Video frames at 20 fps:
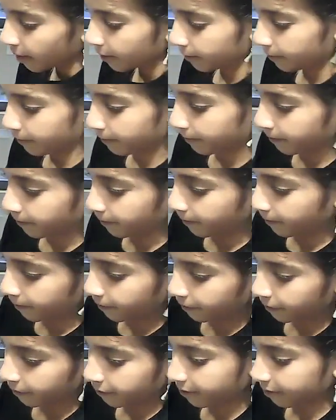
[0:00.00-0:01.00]
And then
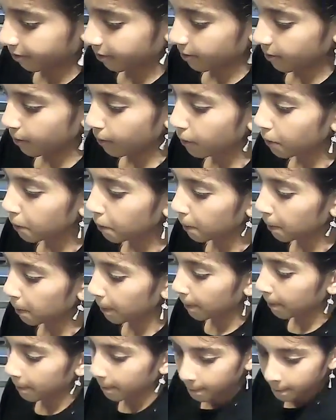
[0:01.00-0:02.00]

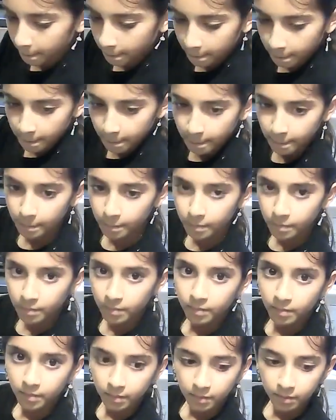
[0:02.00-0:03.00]
you're going to put a
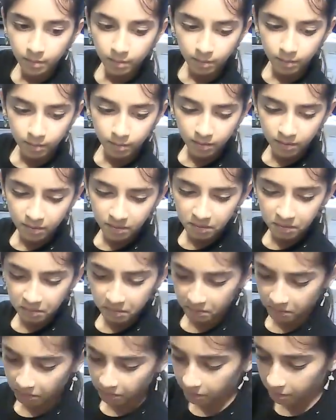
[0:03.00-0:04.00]
couple of green
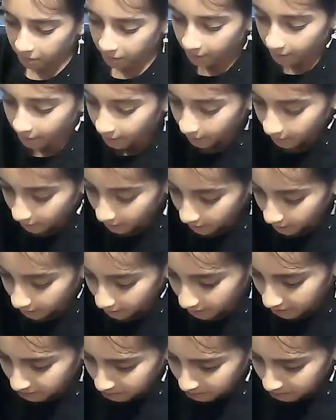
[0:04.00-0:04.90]
cardamoms in there.